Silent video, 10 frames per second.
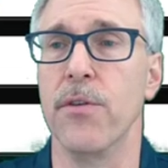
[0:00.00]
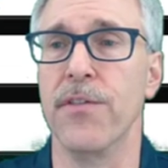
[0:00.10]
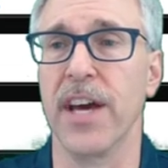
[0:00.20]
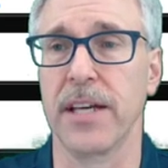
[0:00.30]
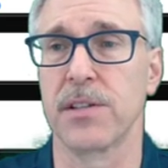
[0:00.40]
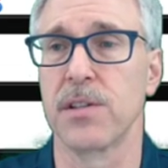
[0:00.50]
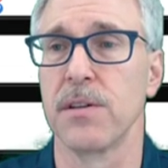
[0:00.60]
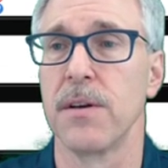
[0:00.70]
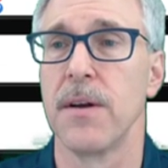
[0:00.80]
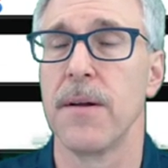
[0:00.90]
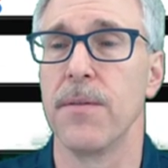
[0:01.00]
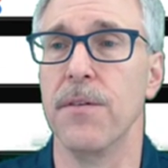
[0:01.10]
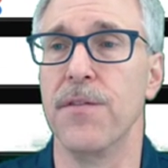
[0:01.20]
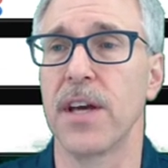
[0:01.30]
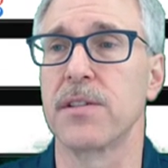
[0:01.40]
the VIX.
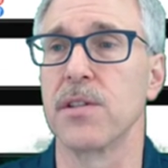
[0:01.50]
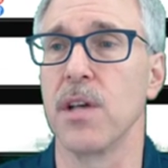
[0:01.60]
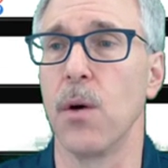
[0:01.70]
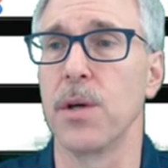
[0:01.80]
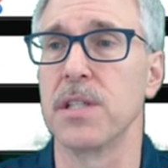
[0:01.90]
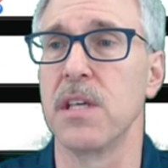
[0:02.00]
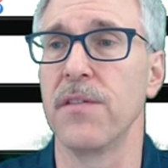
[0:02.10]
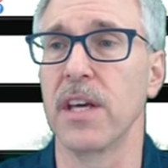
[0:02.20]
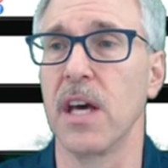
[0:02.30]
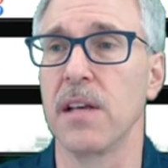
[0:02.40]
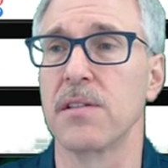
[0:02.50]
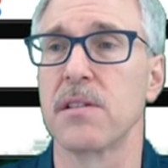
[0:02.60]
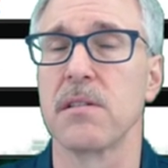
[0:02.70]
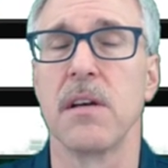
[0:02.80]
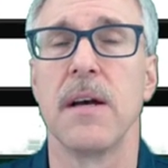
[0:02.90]
The VIX is always giving
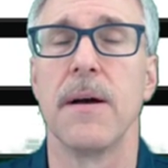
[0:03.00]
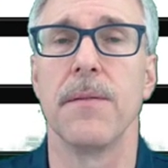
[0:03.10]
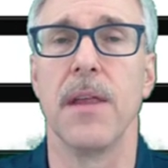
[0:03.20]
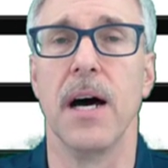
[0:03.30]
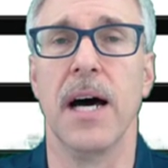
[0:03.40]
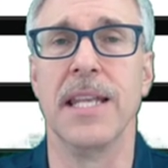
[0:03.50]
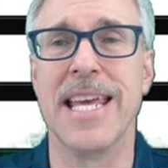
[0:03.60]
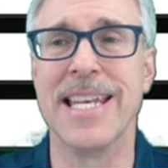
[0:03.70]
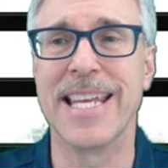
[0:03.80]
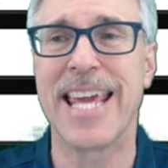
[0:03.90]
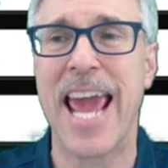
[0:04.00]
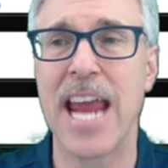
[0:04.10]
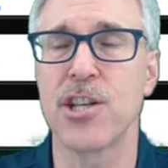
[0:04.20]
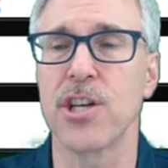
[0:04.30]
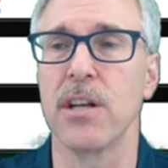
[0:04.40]
us an
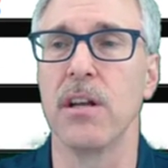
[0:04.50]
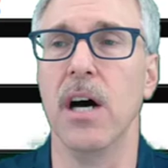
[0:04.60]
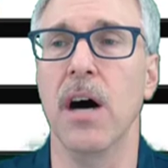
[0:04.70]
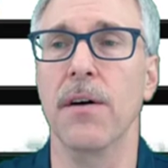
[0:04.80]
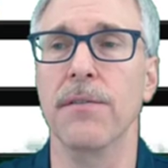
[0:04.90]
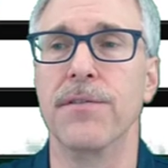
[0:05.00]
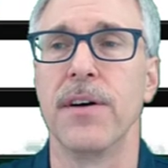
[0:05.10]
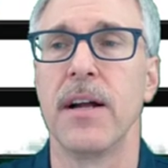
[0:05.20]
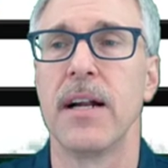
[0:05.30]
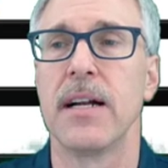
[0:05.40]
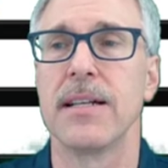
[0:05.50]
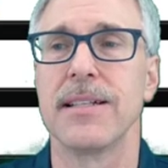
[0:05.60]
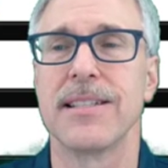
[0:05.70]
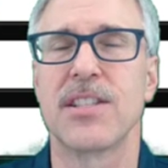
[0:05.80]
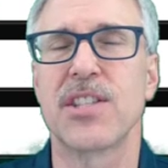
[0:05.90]
indication of
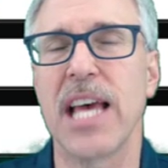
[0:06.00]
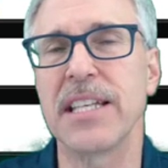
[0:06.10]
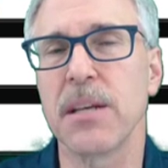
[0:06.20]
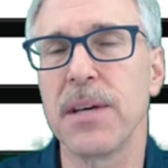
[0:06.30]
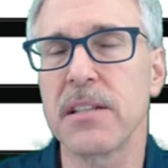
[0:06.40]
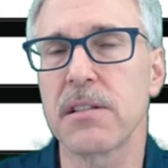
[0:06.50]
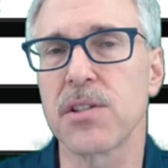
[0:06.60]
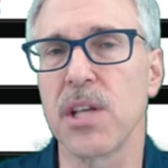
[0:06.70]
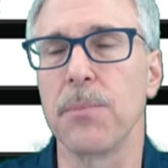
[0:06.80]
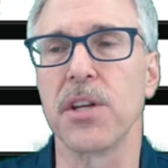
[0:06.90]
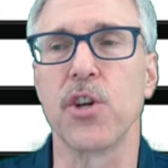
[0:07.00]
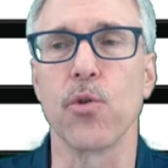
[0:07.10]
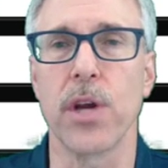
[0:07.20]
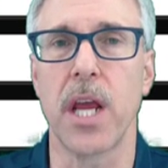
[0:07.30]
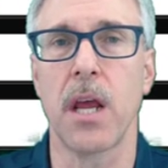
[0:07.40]
sentiment to some
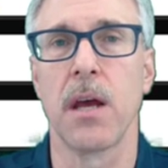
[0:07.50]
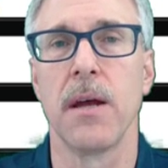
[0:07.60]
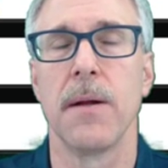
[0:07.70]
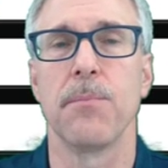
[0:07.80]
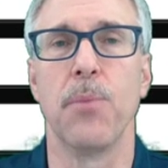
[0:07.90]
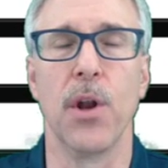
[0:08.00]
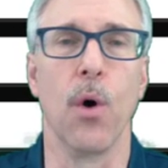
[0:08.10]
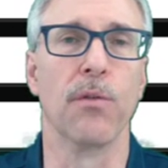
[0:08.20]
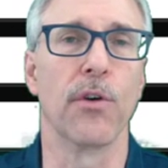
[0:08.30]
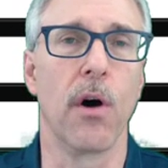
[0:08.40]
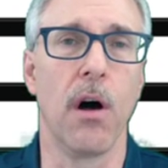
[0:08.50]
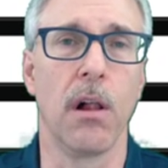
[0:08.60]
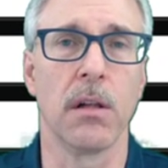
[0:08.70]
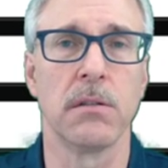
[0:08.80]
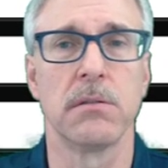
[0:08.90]
degree, but
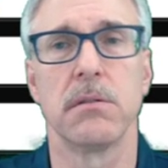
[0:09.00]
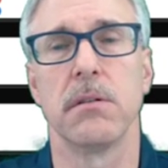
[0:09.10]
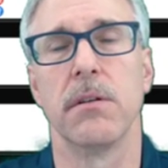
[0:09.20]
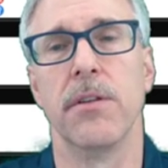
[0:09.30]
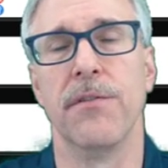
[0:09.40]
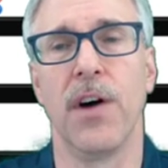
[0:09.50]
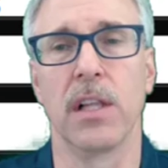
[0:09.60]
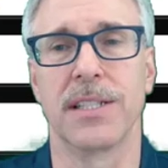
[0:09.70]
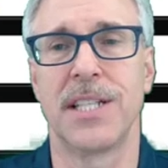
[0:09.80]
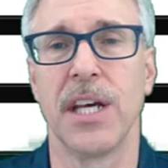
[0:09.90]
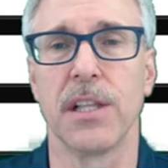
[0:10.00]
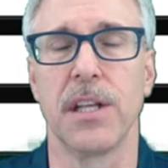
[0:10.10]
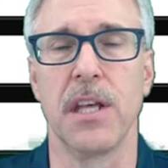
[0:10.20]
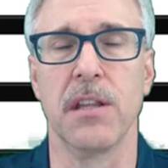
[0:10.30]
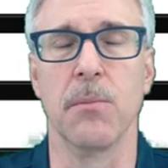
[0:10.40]
overall, the
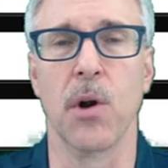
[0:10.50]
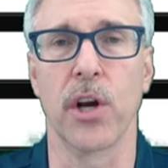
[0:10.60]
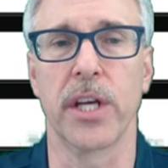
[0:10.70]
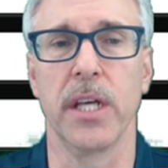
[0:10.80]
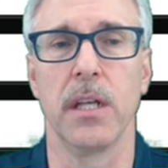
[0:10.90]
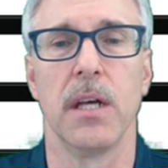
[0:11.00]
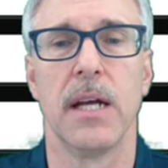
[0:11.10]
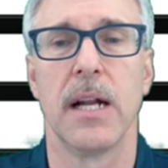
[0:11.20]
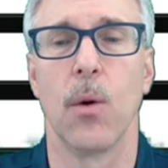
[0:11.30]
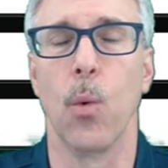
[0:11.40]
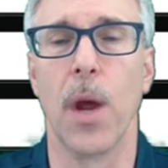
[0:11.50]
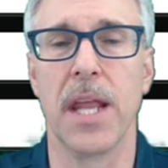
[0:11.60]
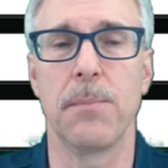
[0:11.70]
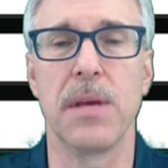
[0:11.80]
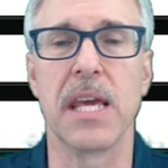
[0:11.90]
volatility in the market,
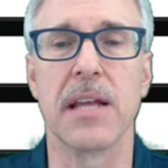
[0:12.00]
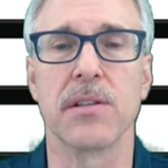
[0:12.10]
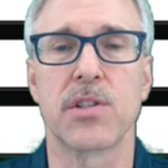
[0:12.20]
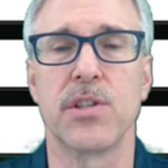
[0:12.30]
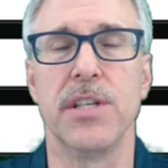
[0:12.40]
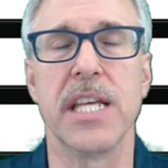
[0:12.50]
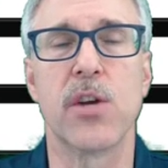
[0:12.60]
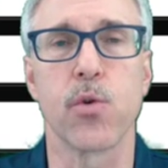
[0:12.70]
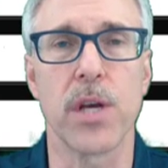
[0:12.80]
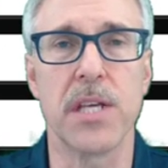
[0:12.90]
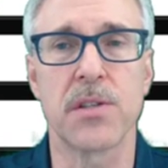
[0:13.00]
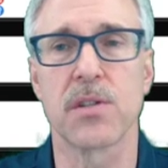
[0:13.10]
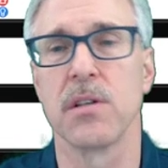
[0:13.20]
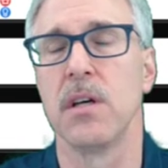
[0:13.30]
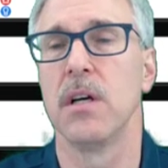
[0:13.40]
when it begins to
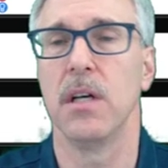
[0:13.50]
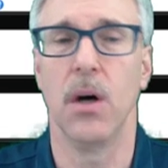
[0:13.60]
decrease,